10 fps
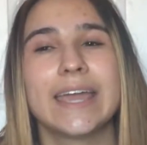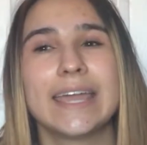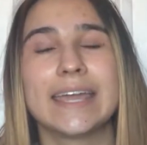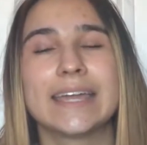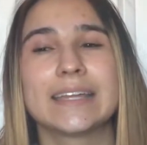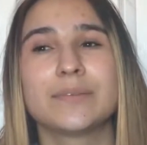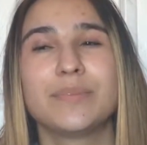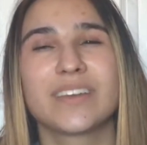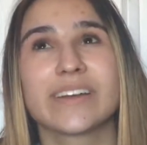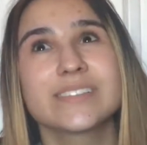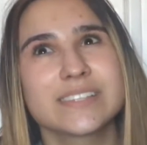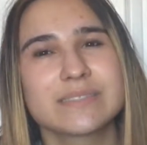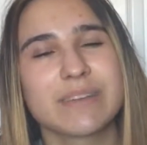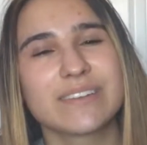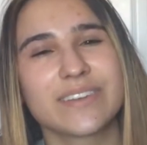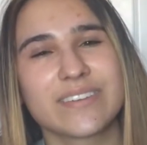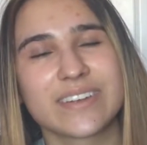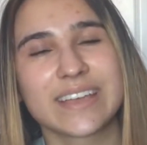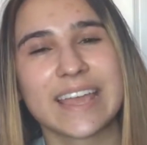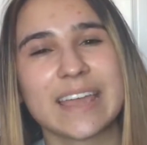And because it's my
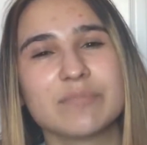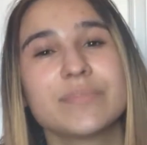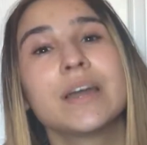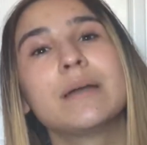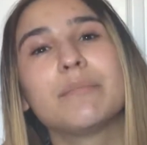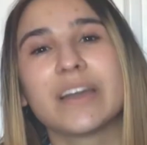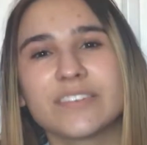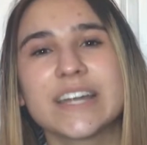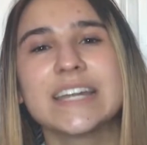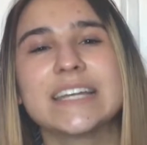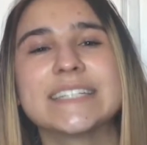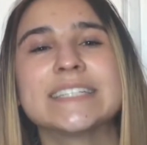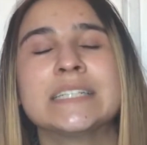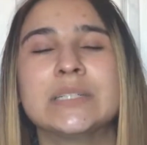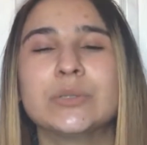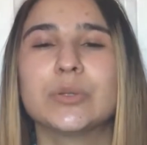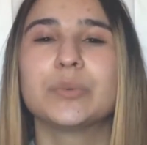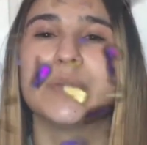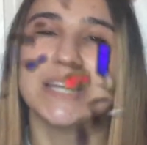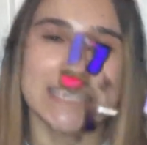favorite game, my rating
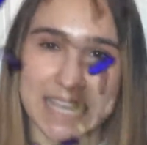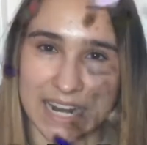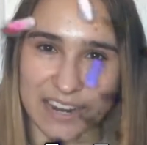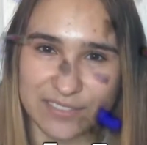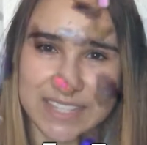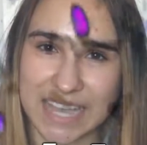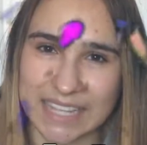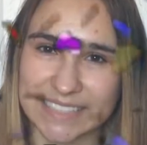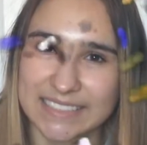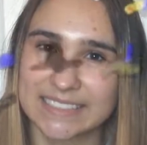will be a 10 out of 10.